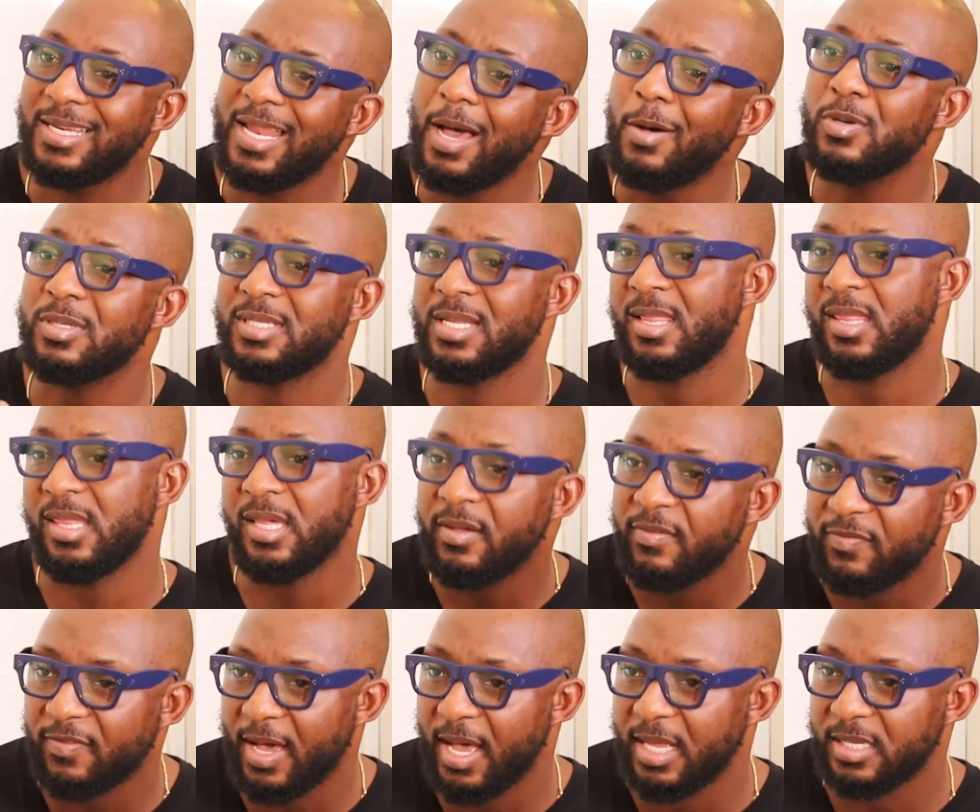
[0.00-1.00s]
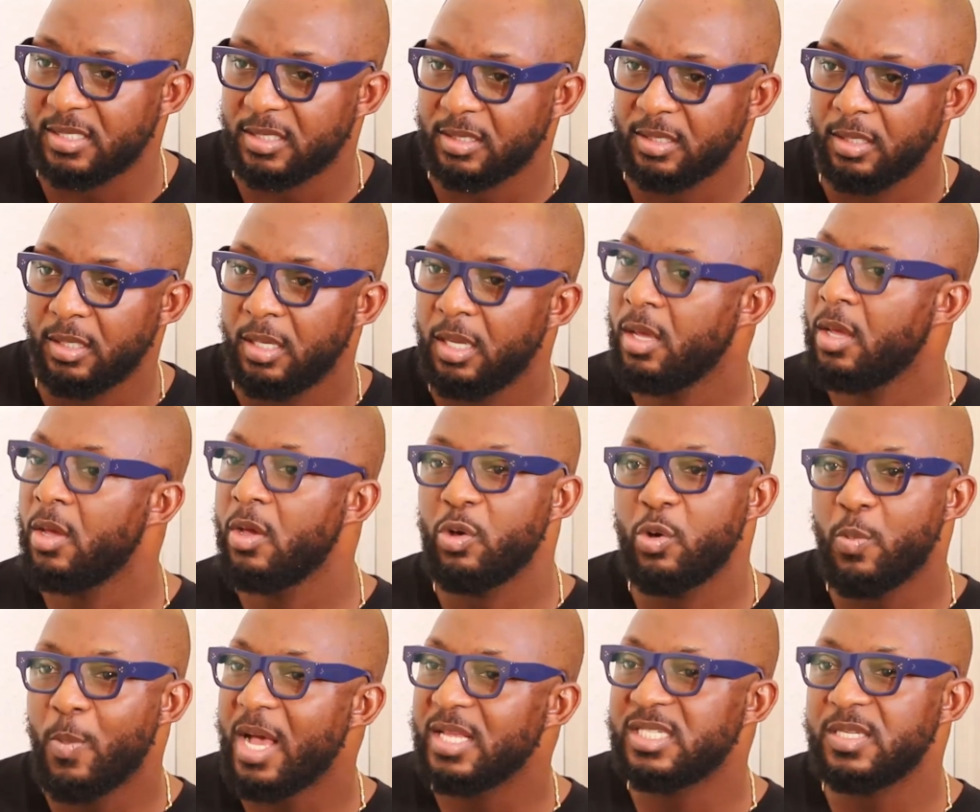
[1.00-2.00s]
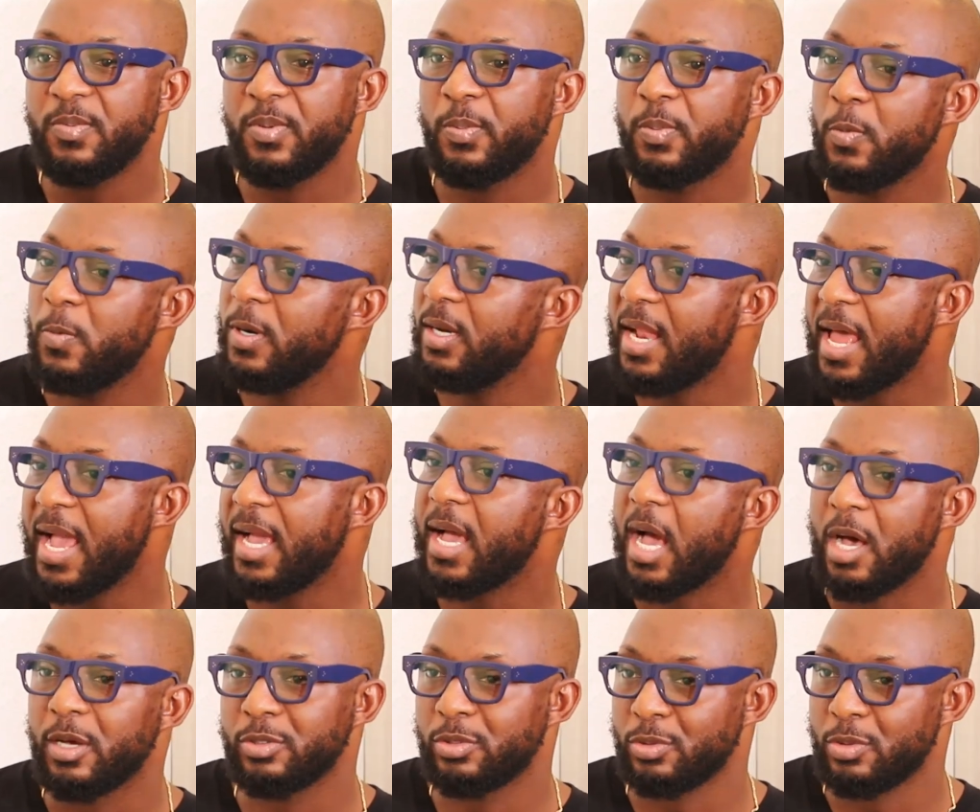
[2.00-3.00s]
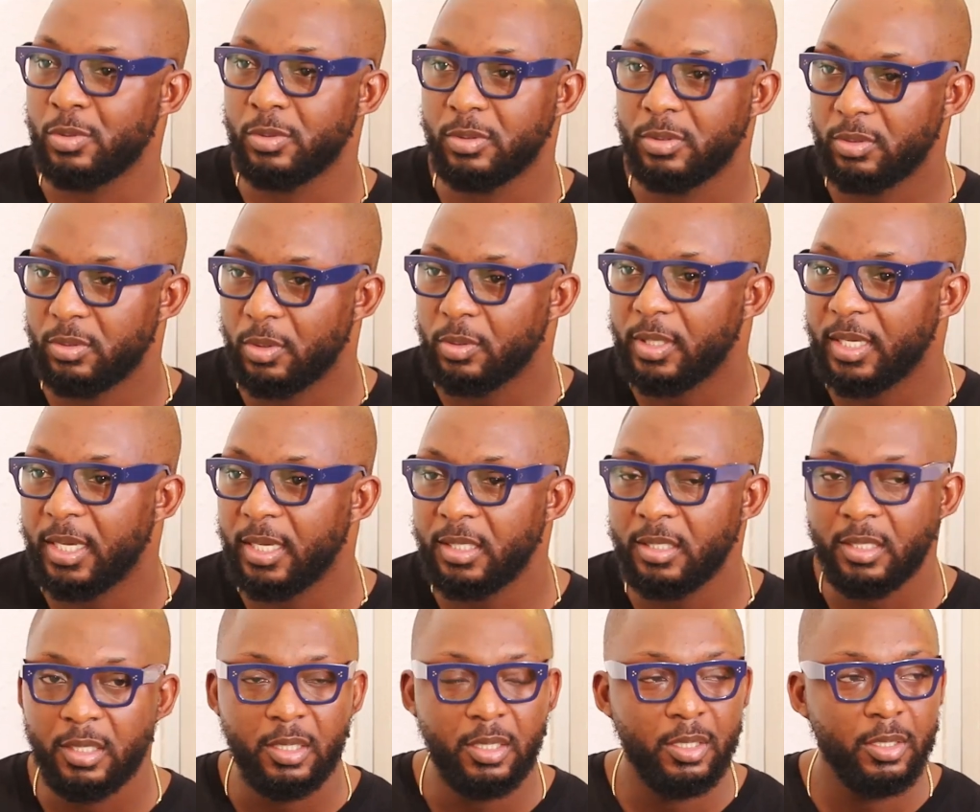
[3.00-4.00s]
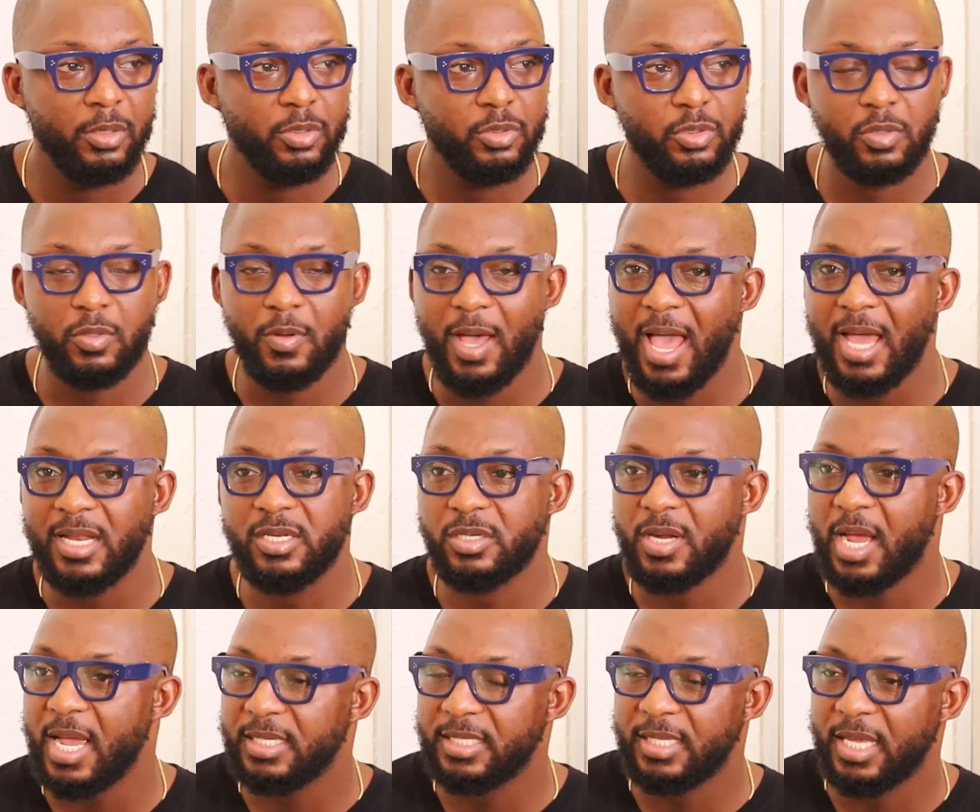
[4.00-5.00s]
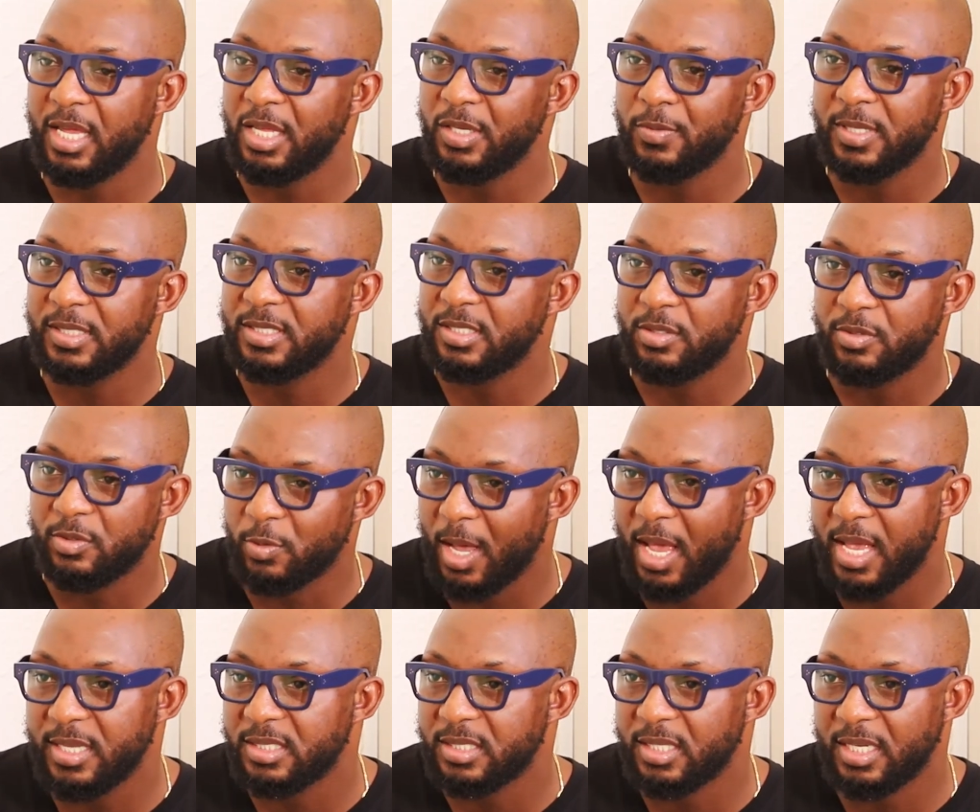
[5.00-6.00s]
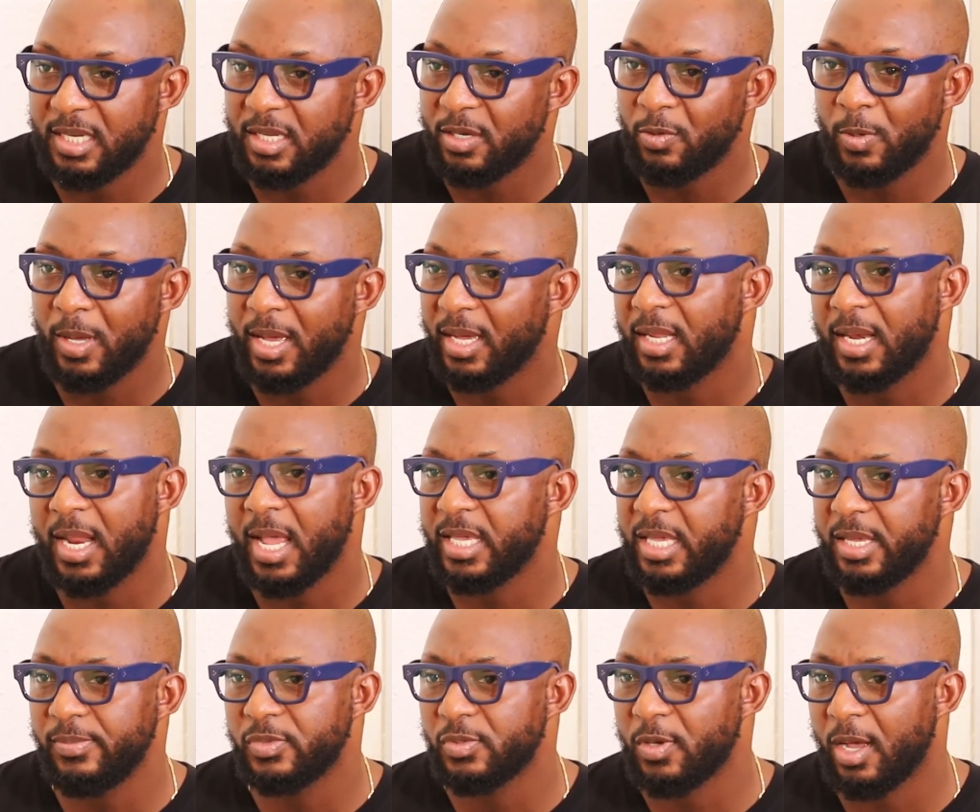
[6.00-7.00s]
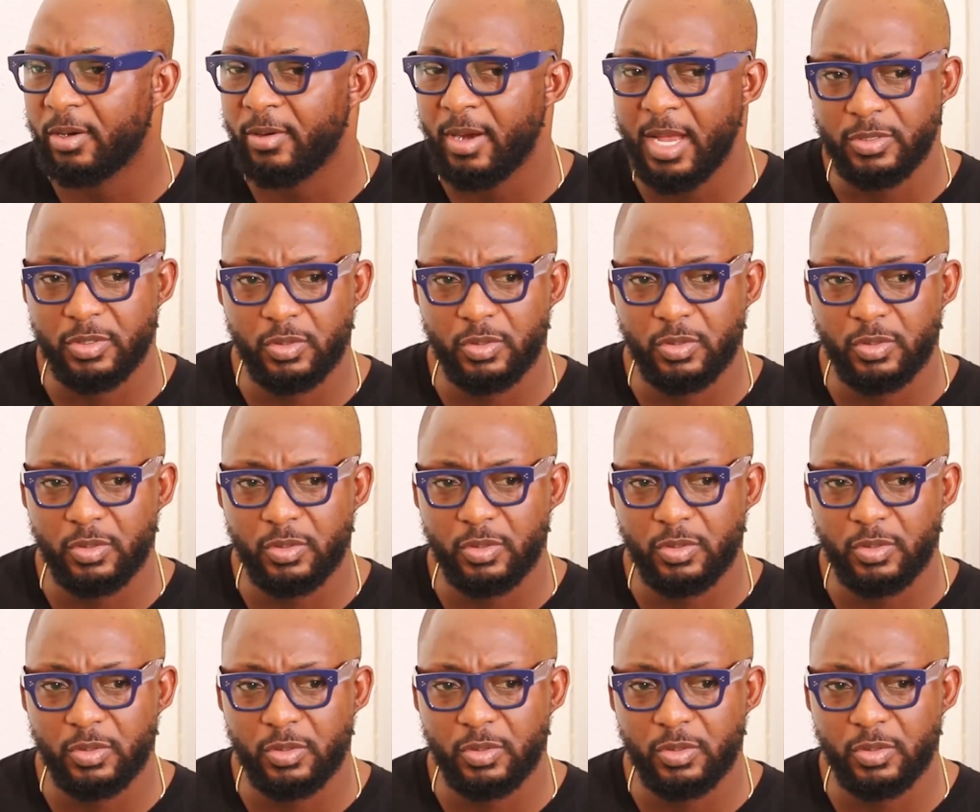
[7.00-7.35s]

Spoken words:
That was the thing for us. Okay. Kumasi people, we like our zone, okay? So I tried K University twice, it didn't work, and I came to Accra.